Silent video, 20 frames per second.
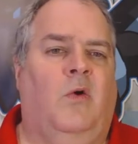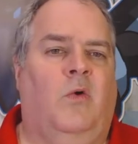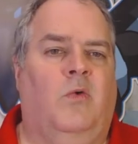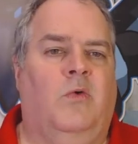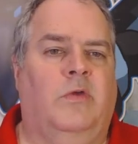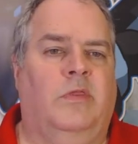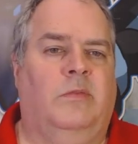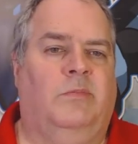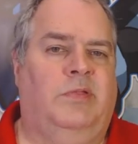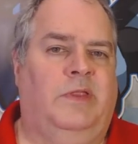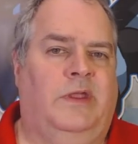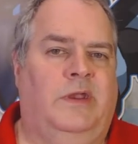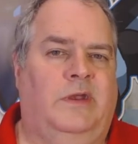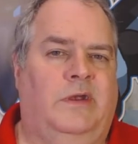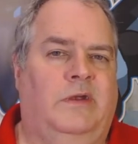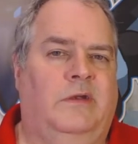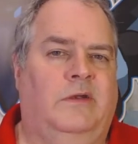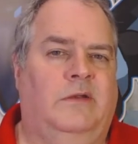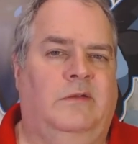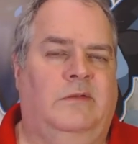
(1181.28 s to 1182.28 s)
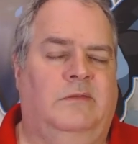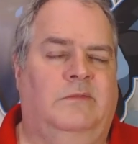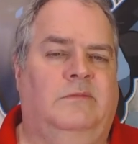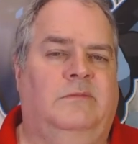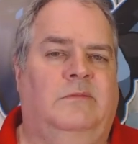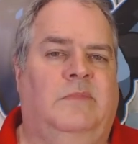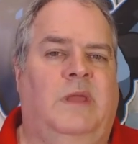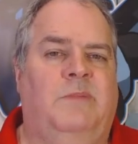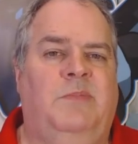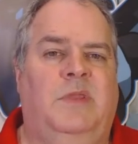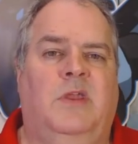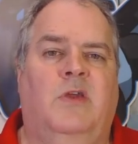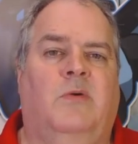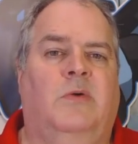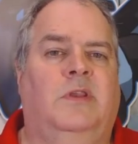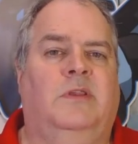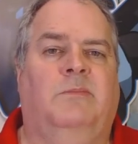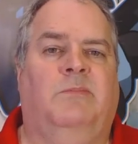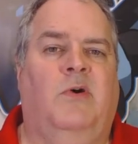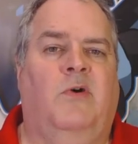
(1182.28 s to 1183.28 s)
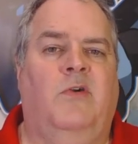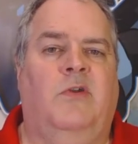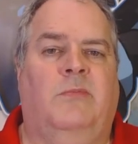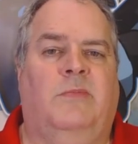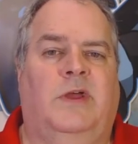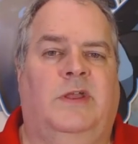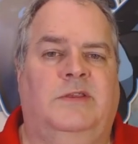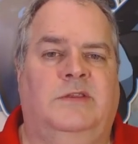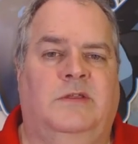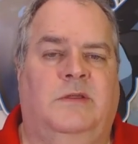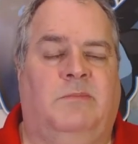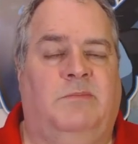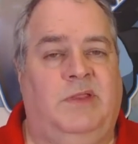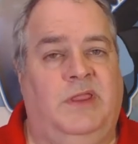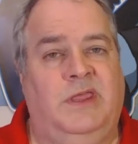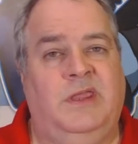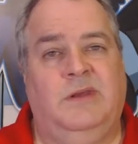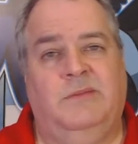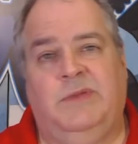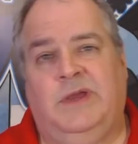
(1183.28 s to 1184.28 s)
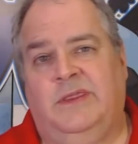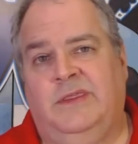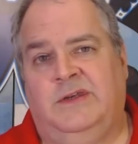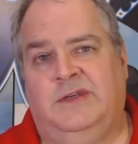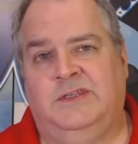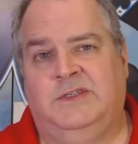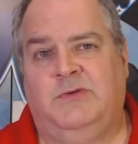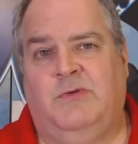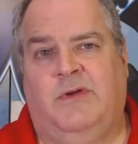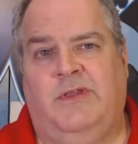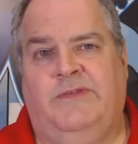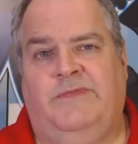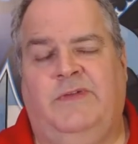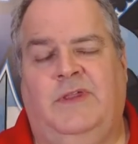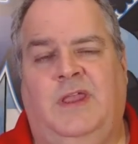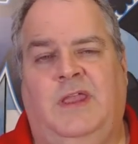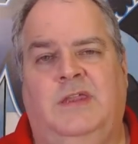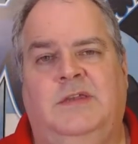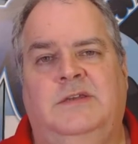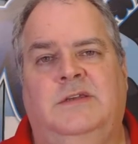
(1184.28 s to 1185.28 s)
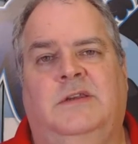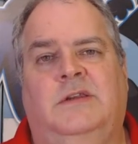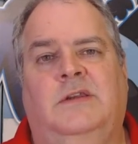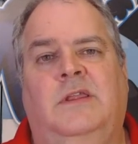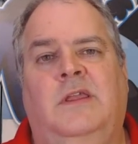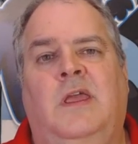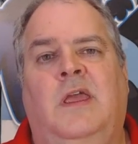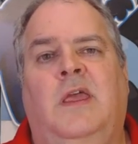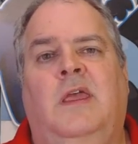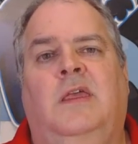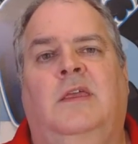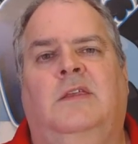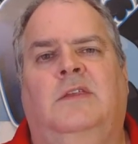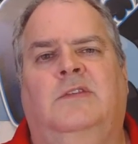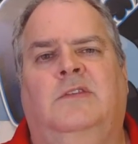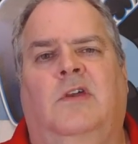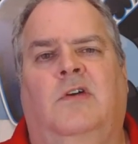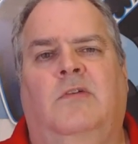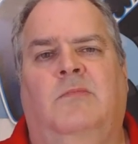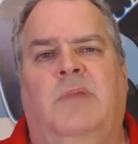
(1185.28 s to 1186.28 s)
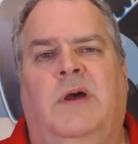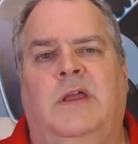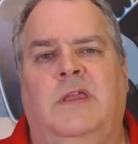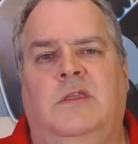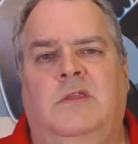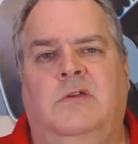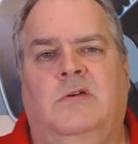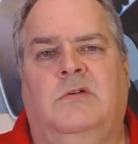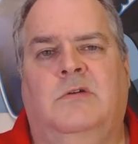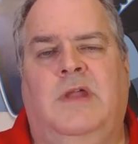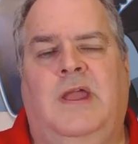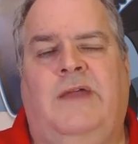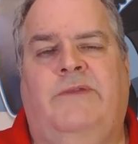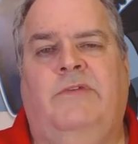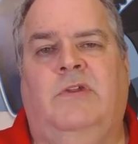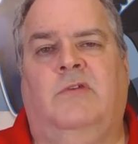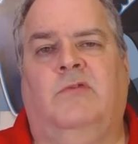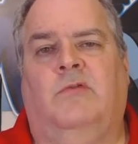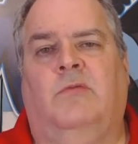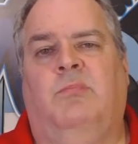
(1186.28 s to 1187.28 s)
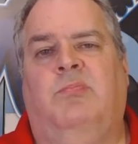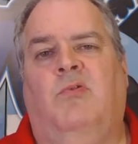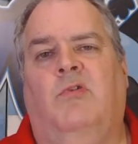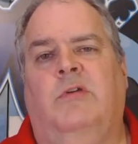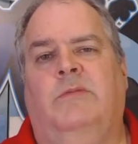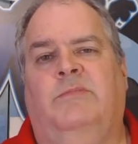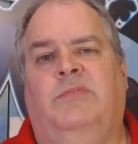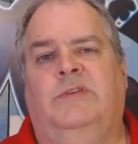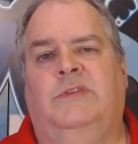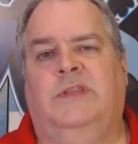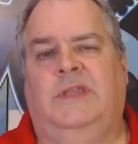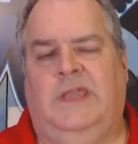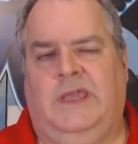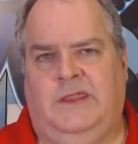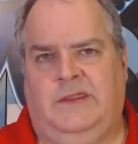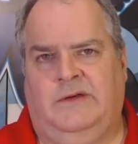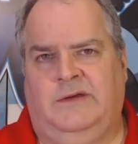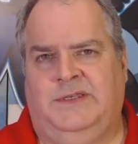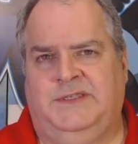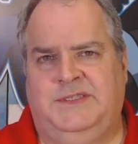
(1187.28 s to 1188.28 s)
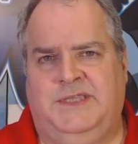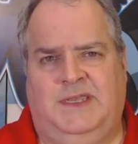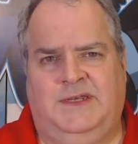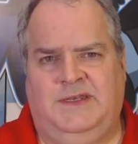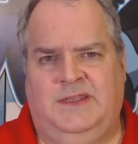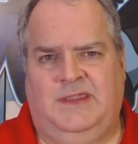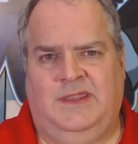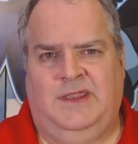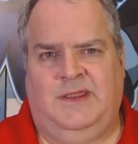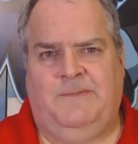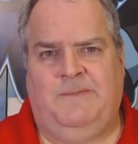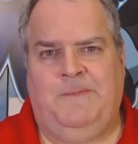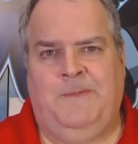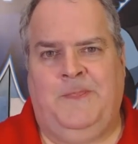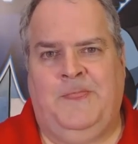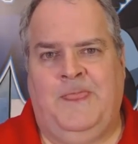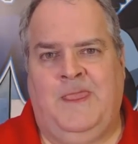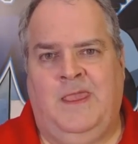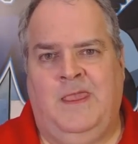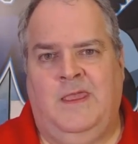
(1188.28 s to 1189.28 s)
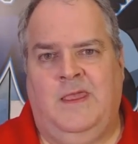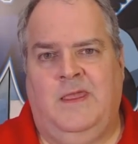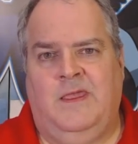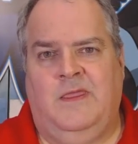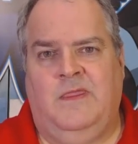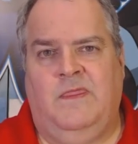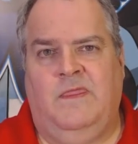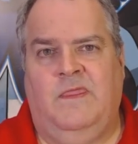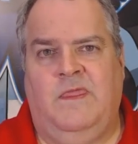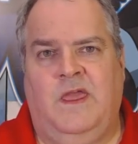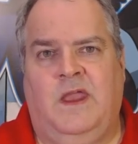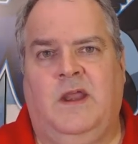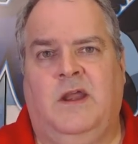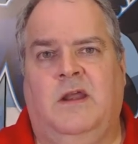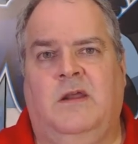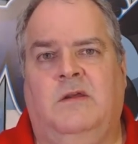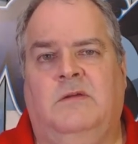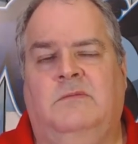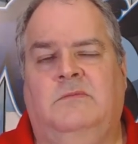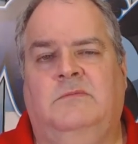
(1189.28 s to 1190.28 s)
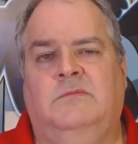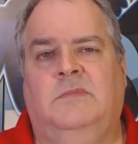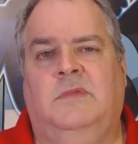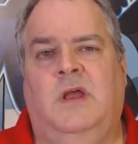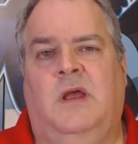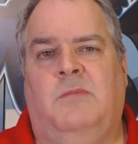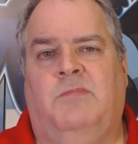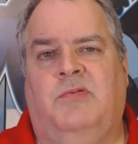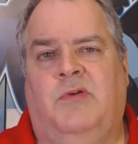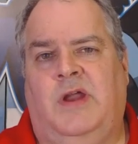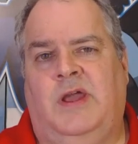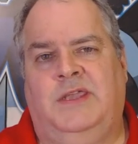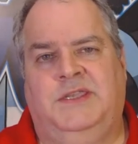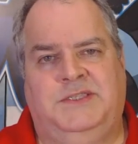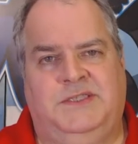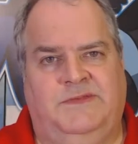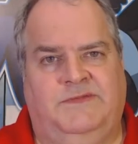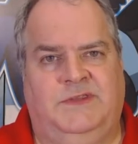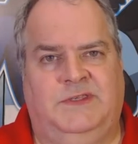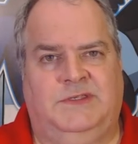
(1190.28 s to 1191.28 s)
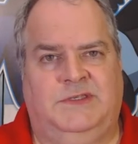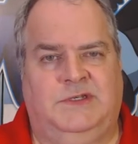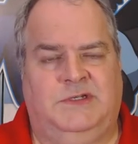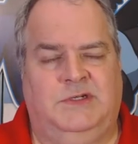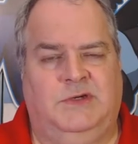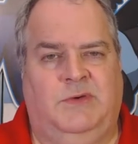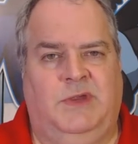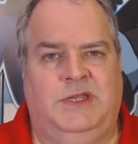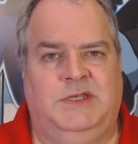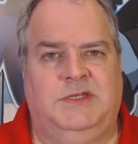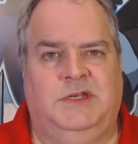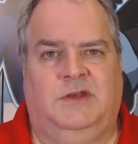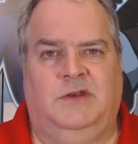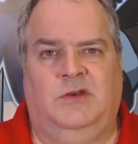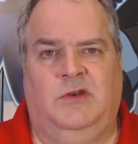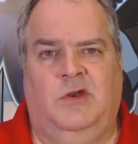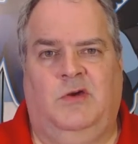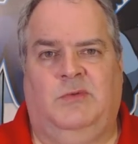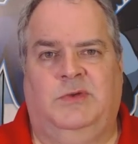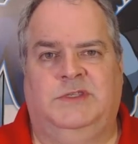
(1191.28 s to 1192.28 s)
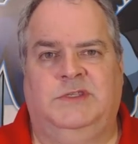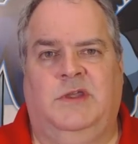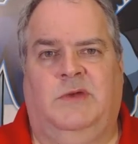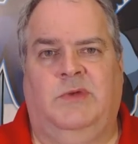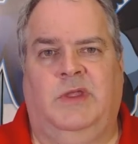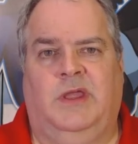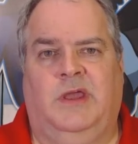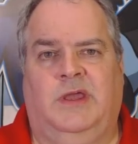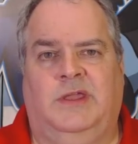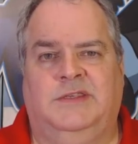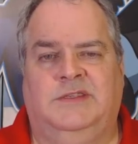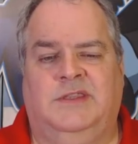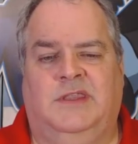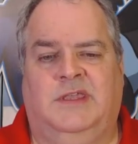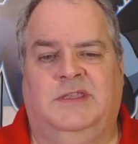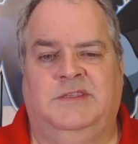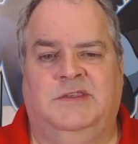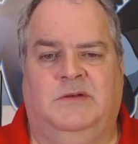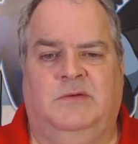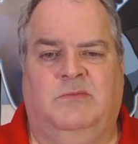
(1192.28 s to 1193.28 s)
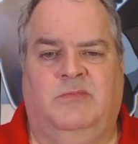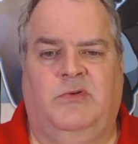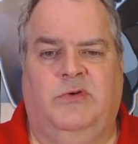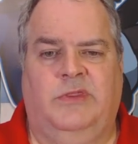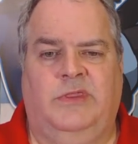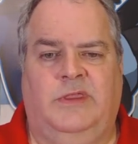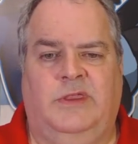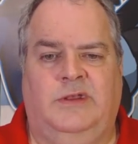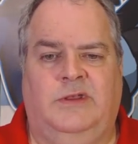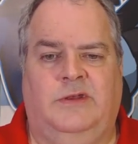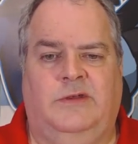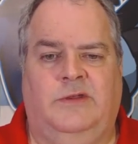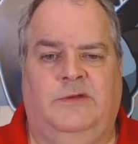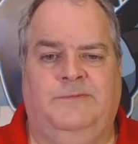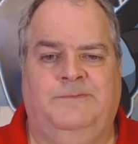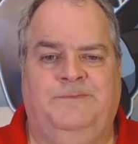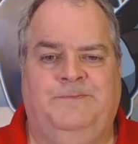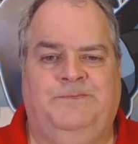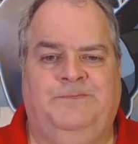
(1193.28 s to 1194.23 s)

or the player might be going to Pokemon to complain about the disqualification. So by your having a report put together and sent to them, they're apprised of the situation and know what's going on. So that's an important thing to do.